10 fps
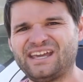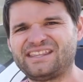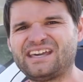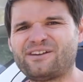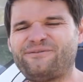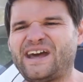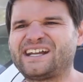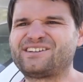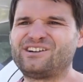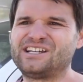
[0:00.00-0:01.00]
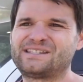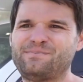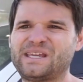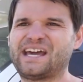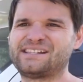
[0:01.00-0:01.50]
The other factor is
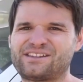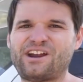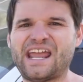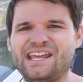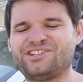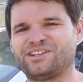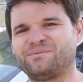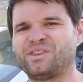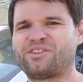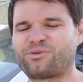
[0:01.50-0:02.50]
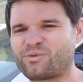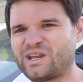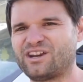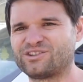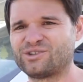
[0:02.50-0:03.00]
because they're aging, they're 3
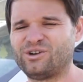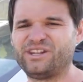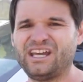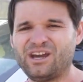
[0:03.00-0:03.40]
years old,